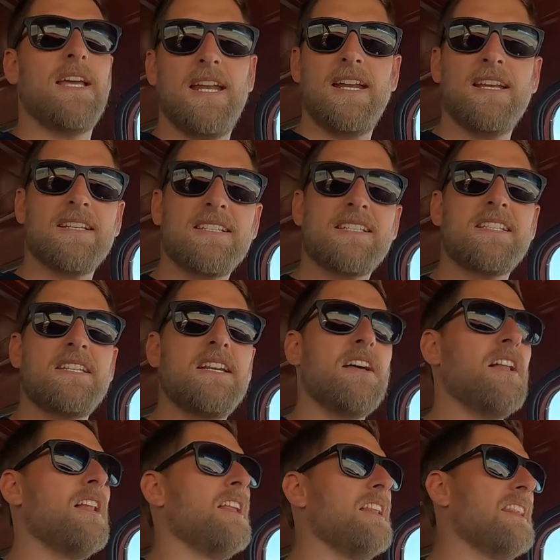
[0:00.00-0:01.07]
It is
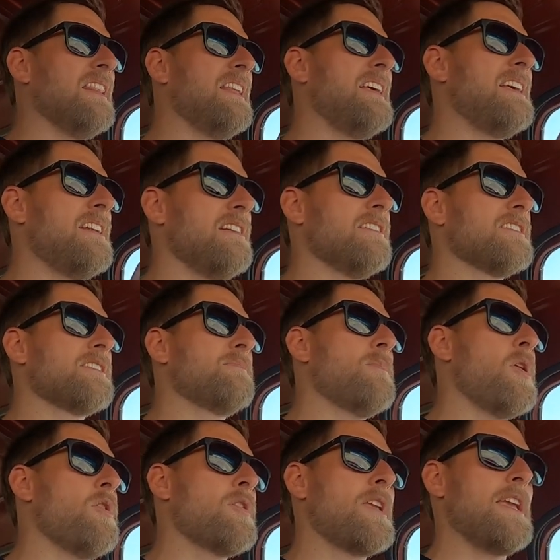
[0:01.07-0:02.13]
still a little
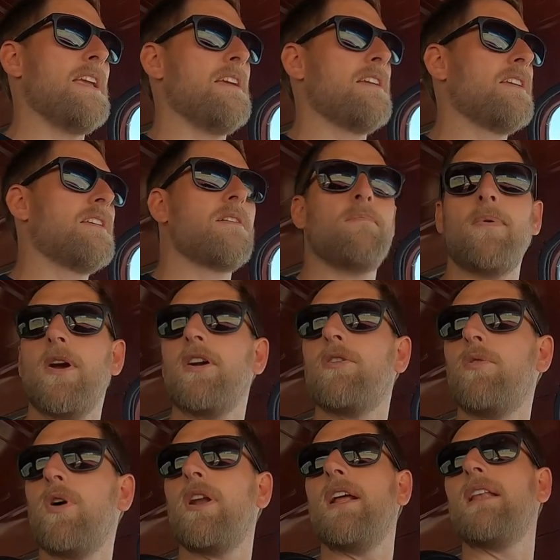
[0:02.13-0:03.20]
smoky compared
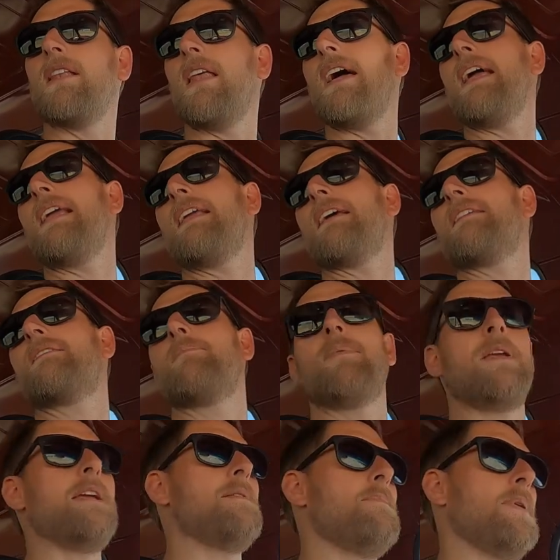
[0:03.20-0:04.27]
to what I'd like it to
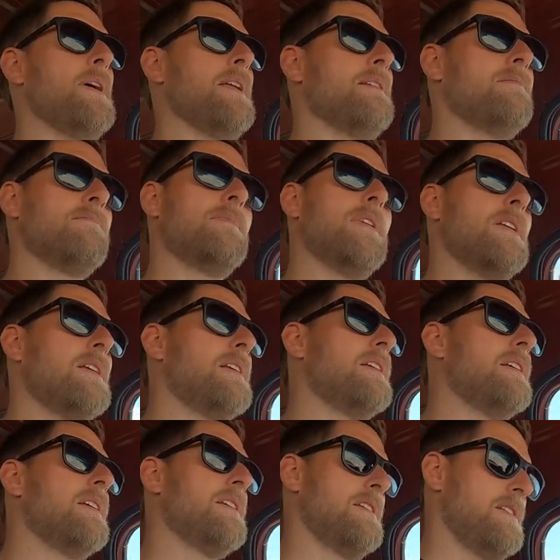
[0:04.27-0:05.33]
be, but
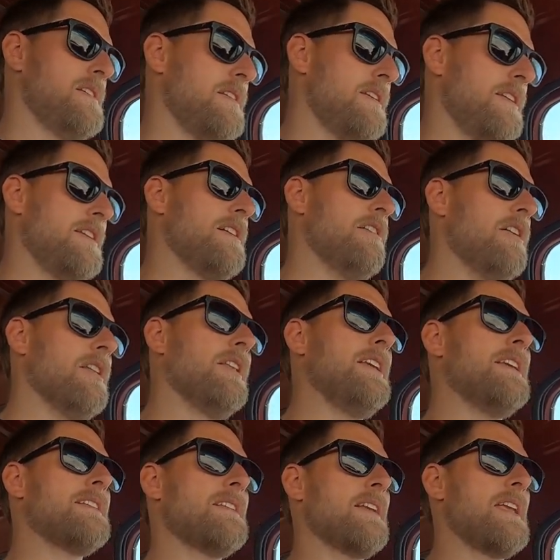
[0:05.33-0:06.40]
you know, at
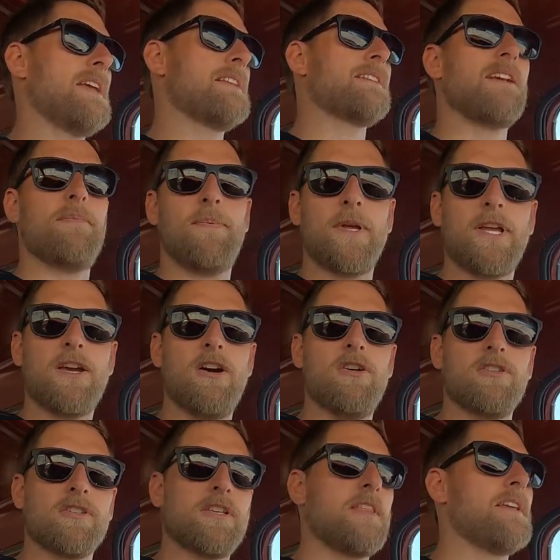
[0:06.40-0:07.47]
least it gets up and
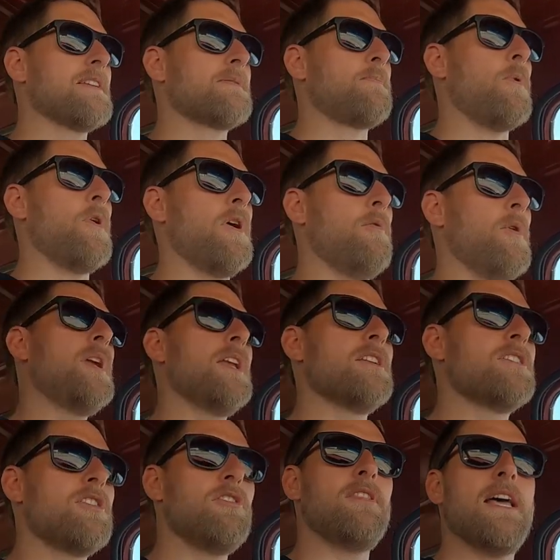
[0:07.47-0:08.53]
goes at this point. We
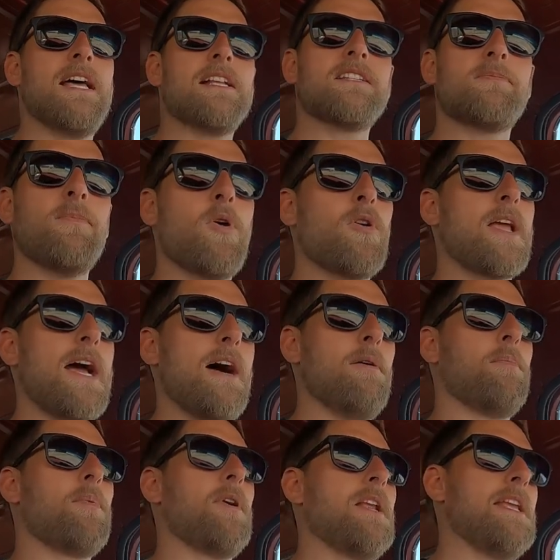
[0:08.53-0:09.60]
can tune that smoke
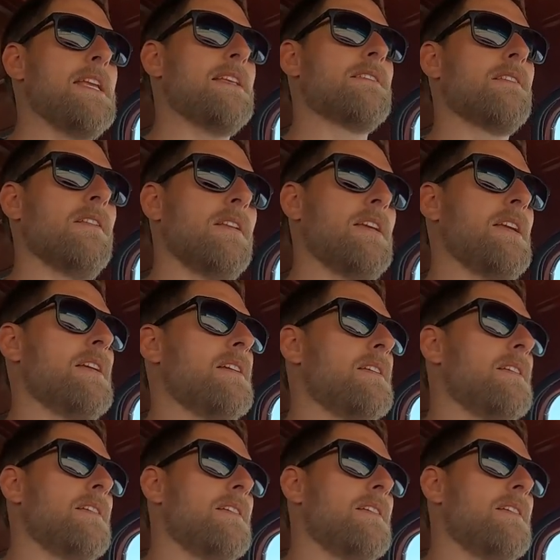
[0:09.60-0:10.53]
out pretty easily.